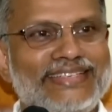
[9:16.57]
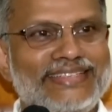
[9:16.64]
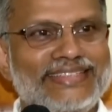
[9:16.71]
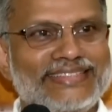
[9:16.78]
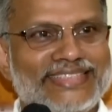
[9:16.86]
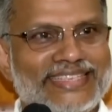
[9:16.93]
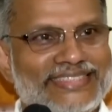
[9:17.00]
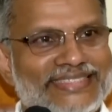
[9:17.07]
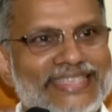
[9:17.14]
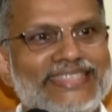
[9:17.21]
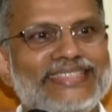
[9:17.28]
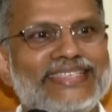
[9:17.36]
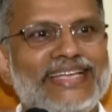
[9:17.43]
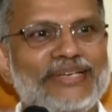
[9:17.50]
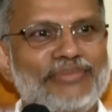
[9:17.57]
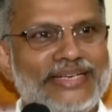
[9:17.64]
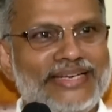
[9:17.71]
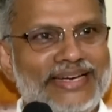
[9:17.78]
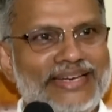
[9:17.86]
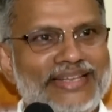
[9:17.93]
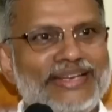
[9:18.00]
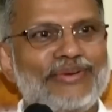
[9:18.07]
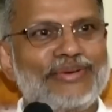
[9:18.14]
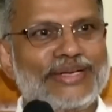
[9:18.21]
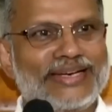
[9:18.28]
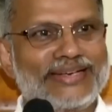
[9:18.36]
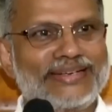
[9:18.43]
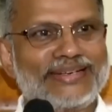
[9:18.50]
such things can be done in our
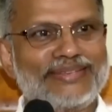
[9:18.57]
country